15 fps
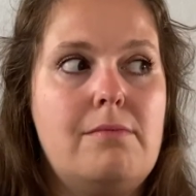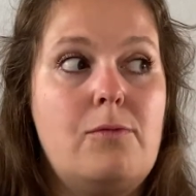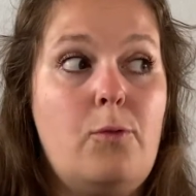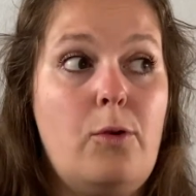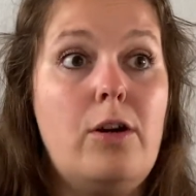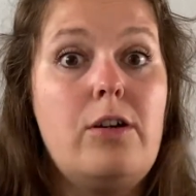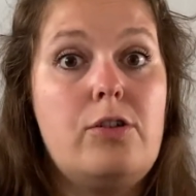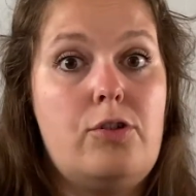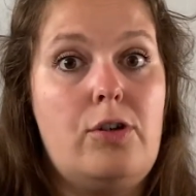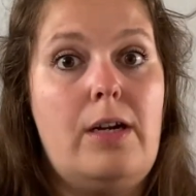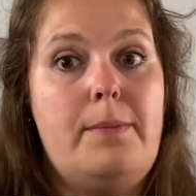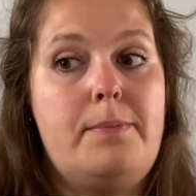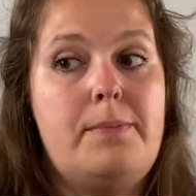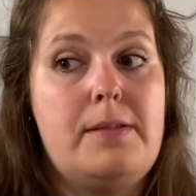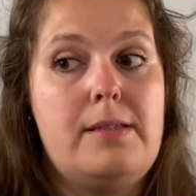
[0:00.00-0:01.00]
work
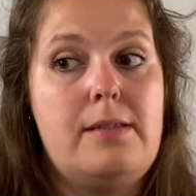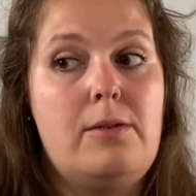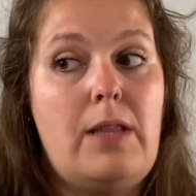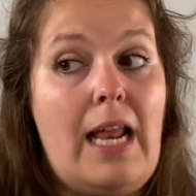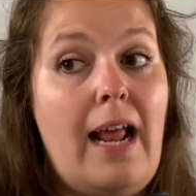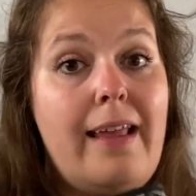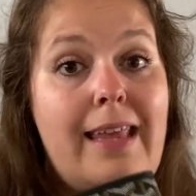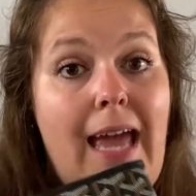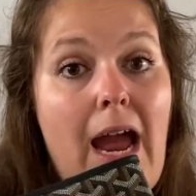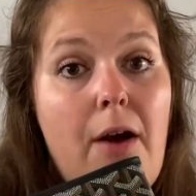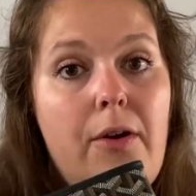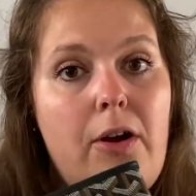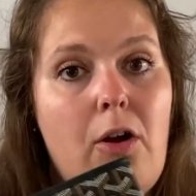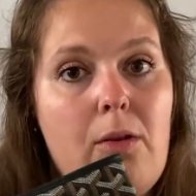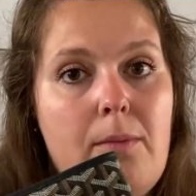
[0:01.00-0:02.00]
trips that I
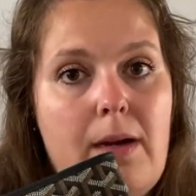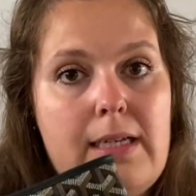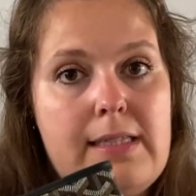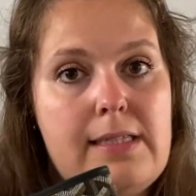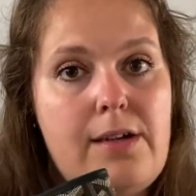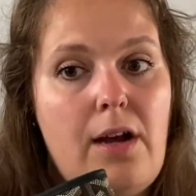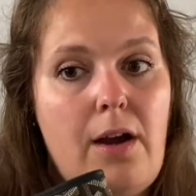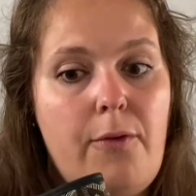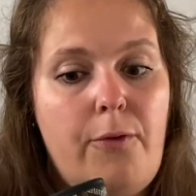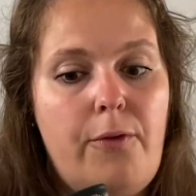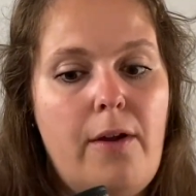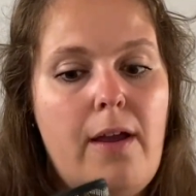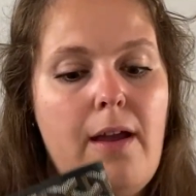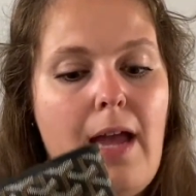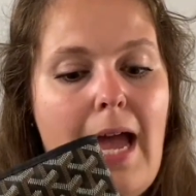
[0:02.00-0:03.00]
carry all my stuff.
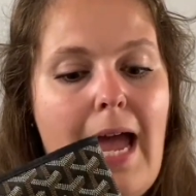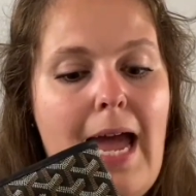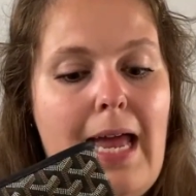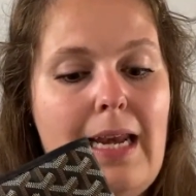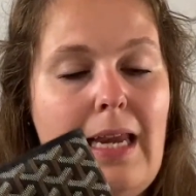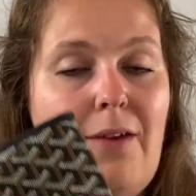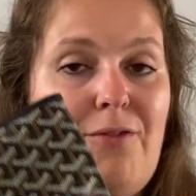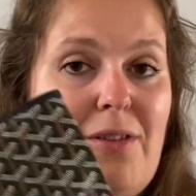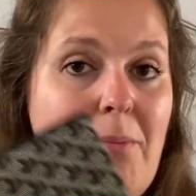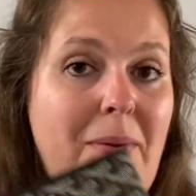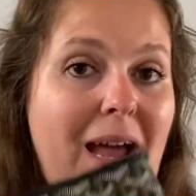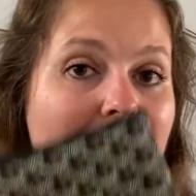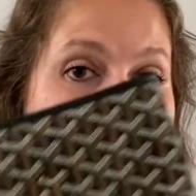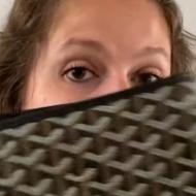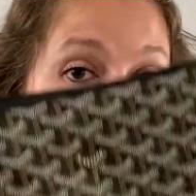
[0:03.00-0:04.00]
And if the
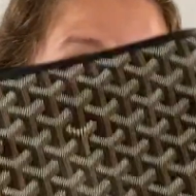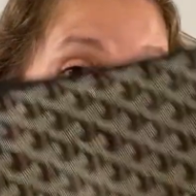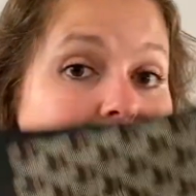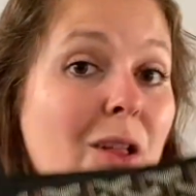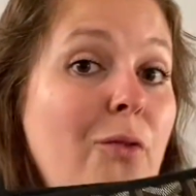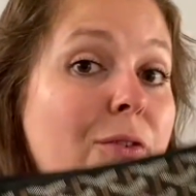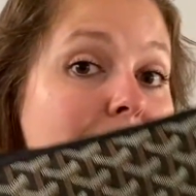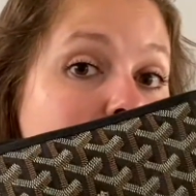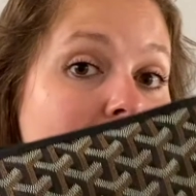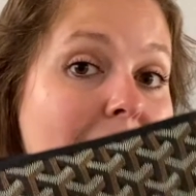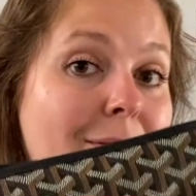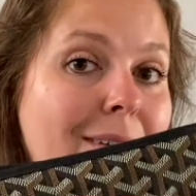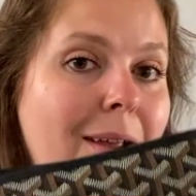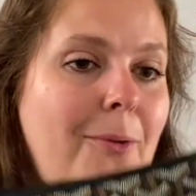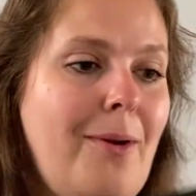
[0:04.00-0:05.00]
bag itself is
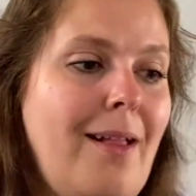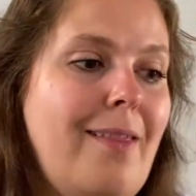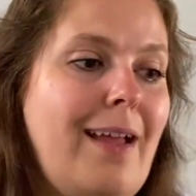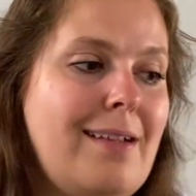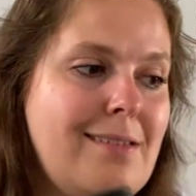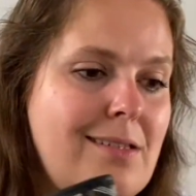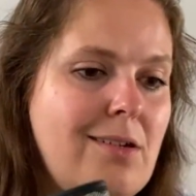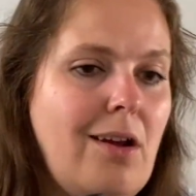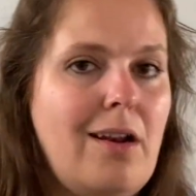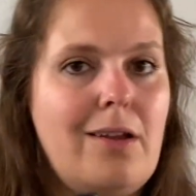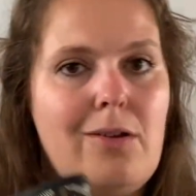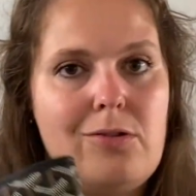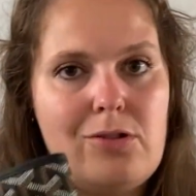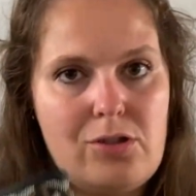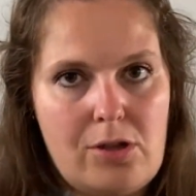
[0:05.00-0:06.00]
heavy, well, that's not a
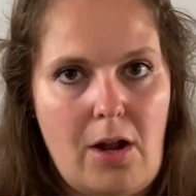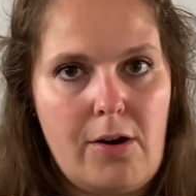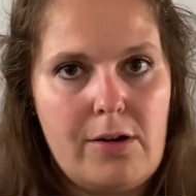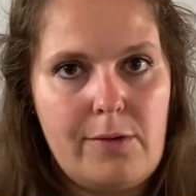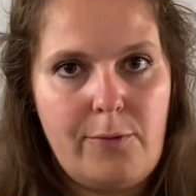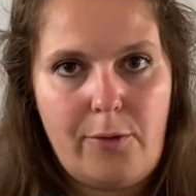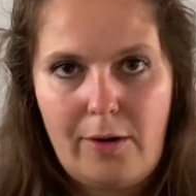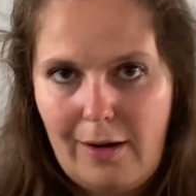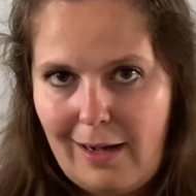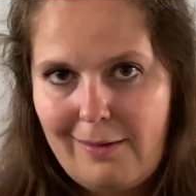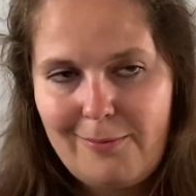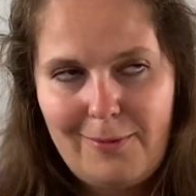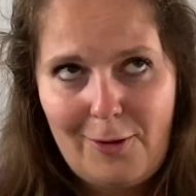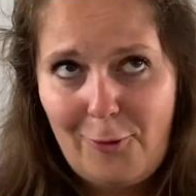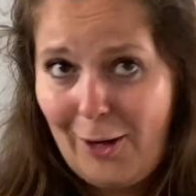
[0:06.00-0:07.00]
good start for it
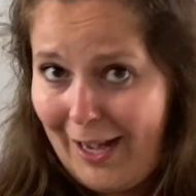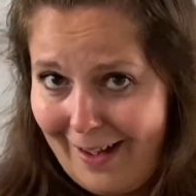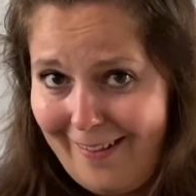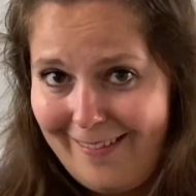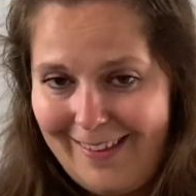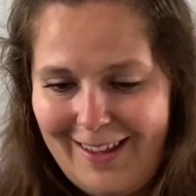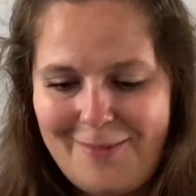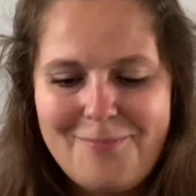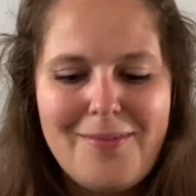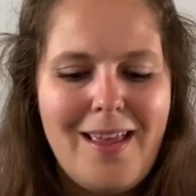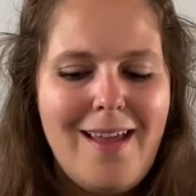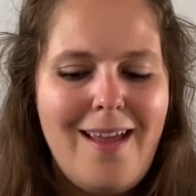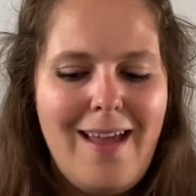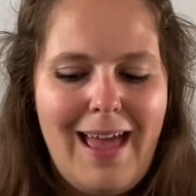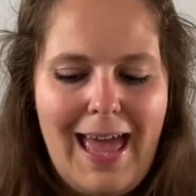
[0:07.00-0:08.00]
or anything.
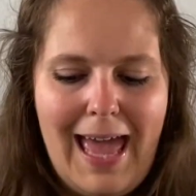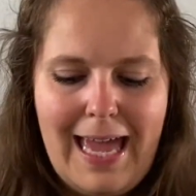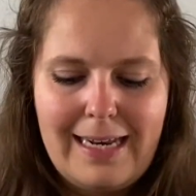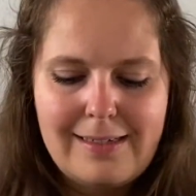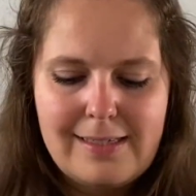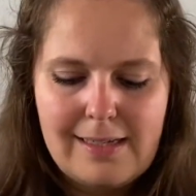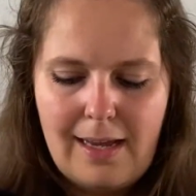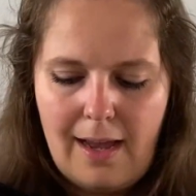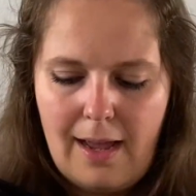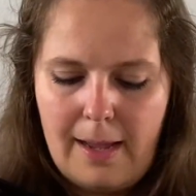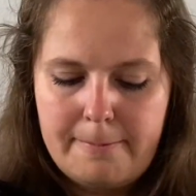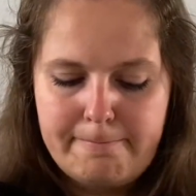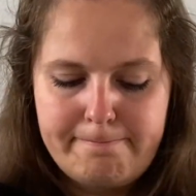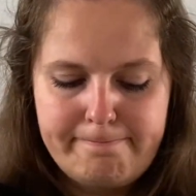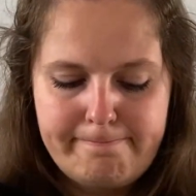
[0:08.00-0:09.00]
And
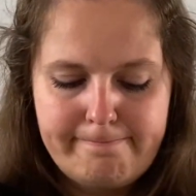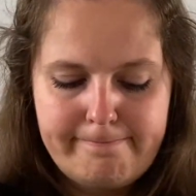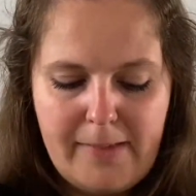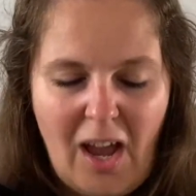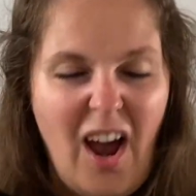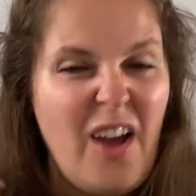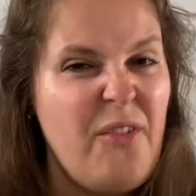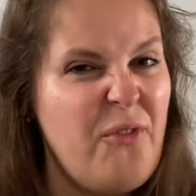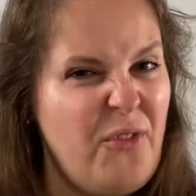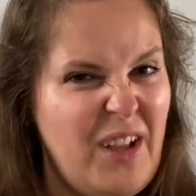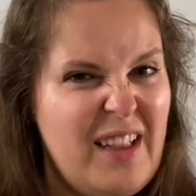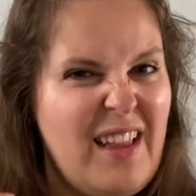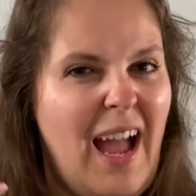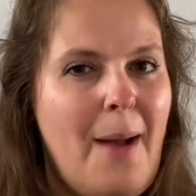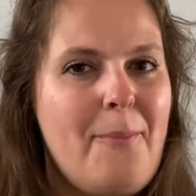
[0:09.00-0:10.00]
I feel
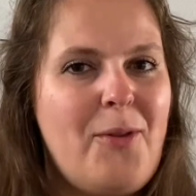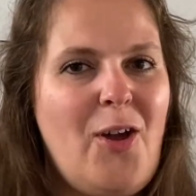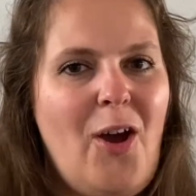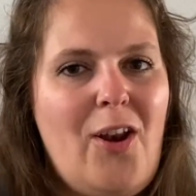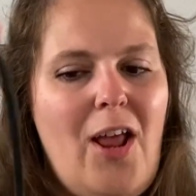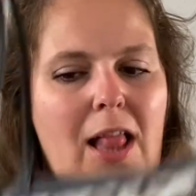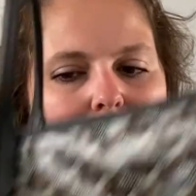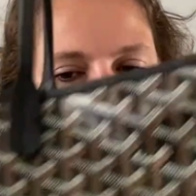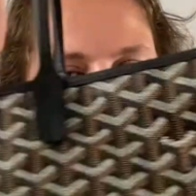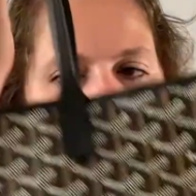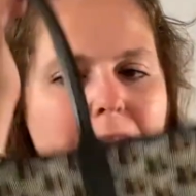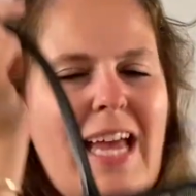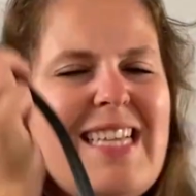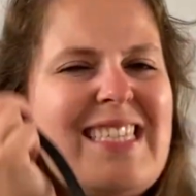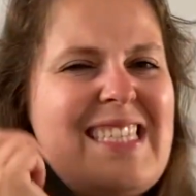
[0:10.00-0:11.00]
I'm gonna look
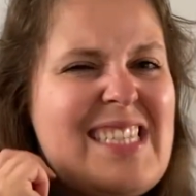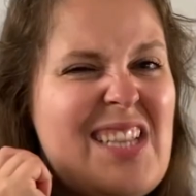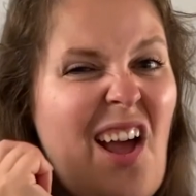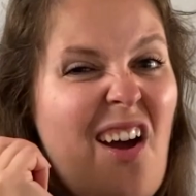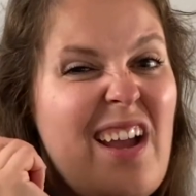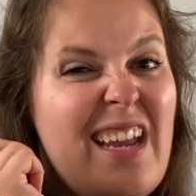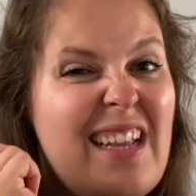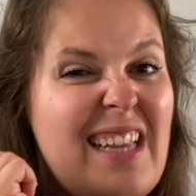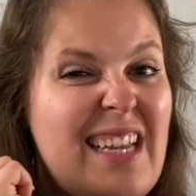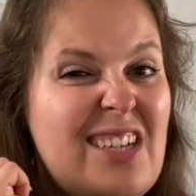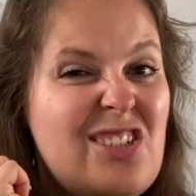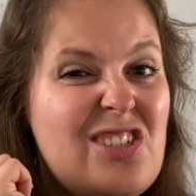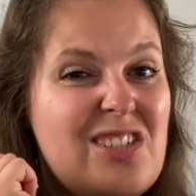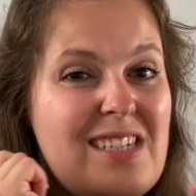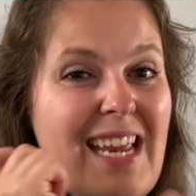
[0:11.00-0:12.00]

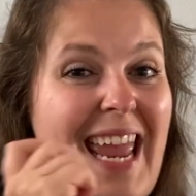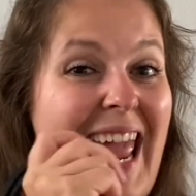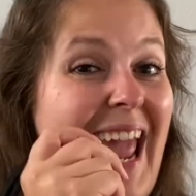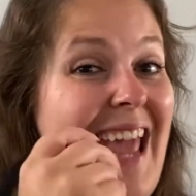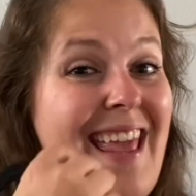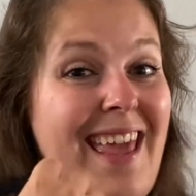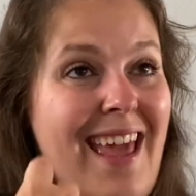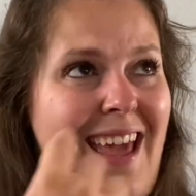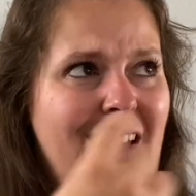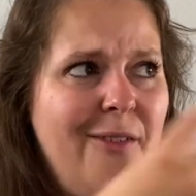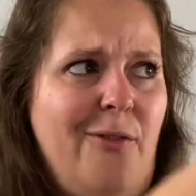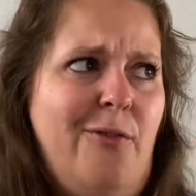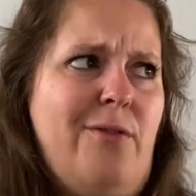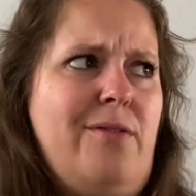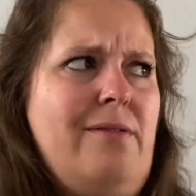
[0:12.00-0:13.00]
stylish AF,
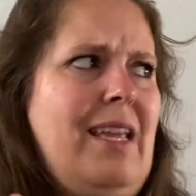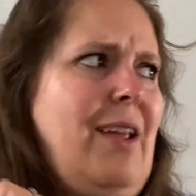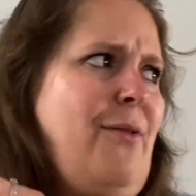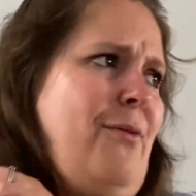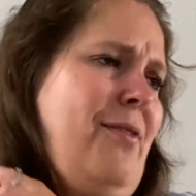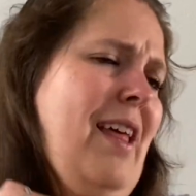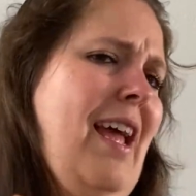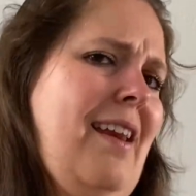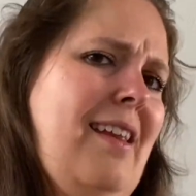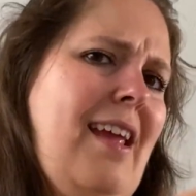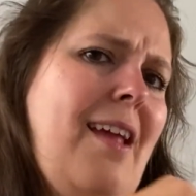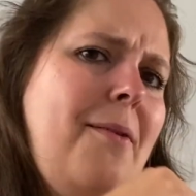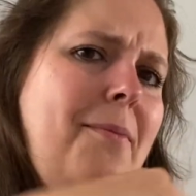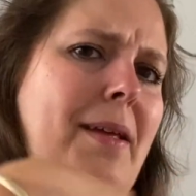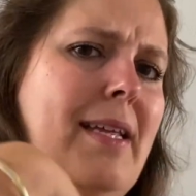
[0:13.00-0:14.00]
if that
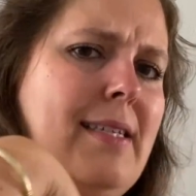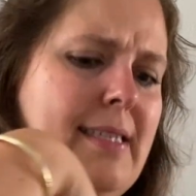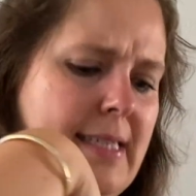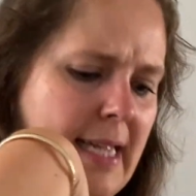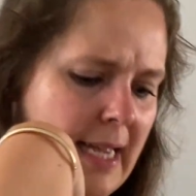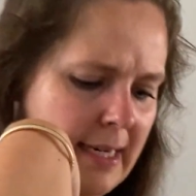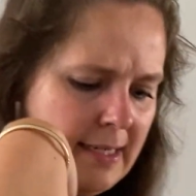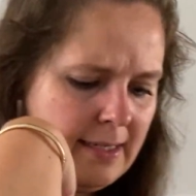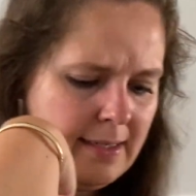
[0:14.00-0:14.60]
can be said.